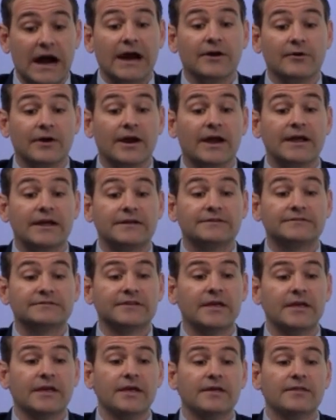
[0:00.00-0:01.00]

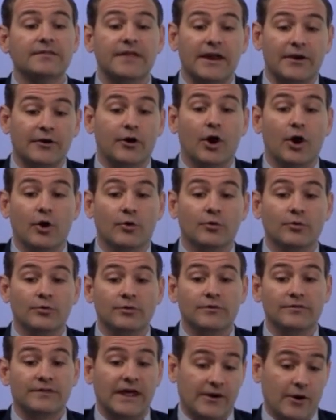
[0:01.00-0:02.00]
IRAs that
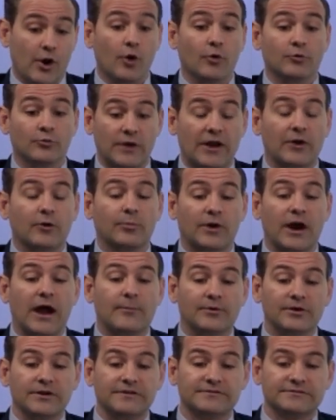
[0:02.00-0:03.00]
own rental
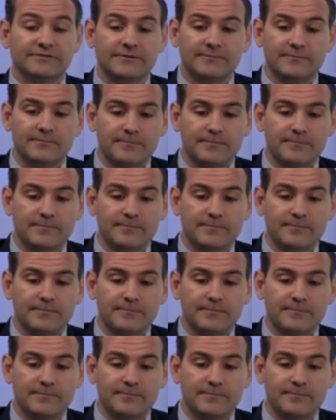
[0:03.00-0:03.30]
properties?